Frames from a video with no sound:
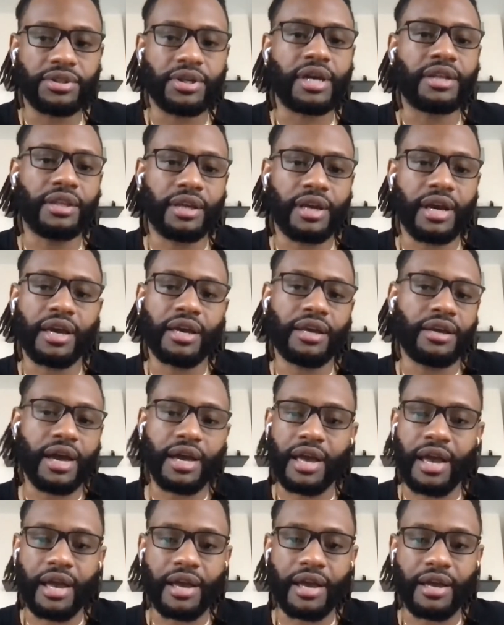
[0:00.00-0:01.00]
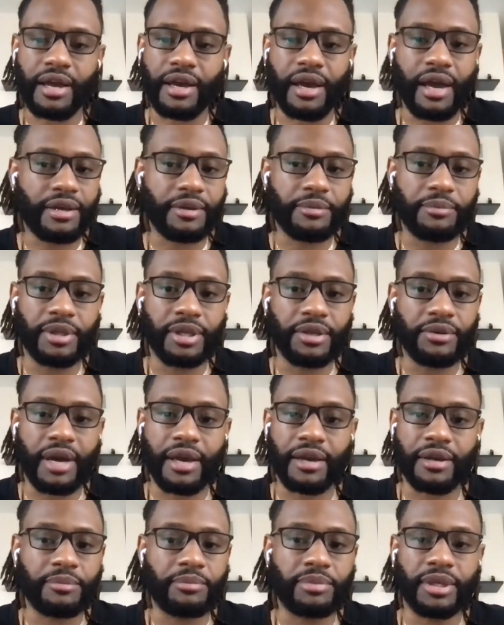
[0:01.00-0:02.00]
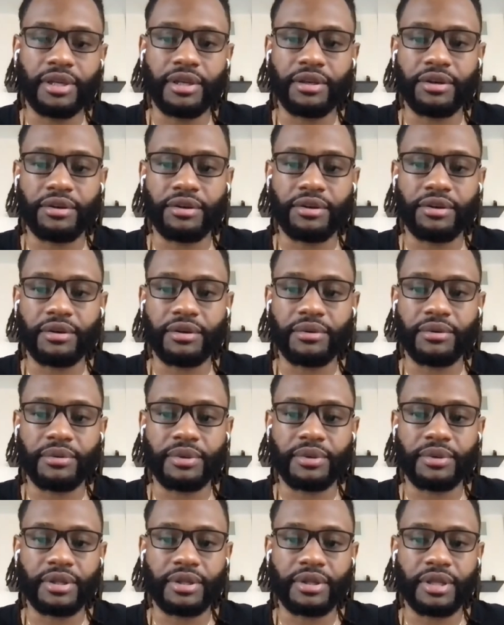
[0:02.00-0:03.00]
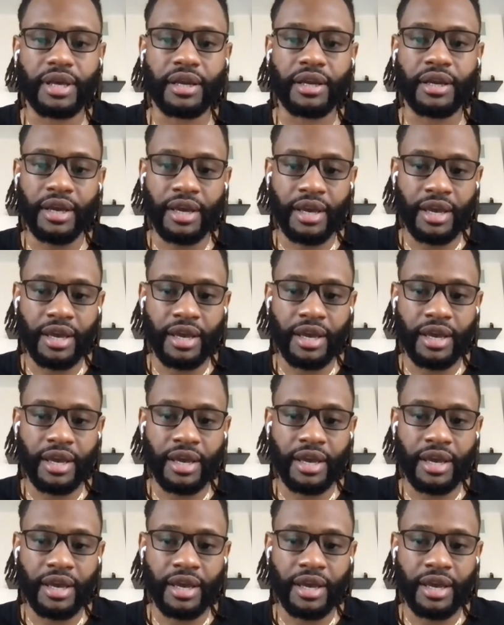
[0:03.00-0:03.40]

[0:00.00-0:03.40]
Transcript: I think I completely agree with that,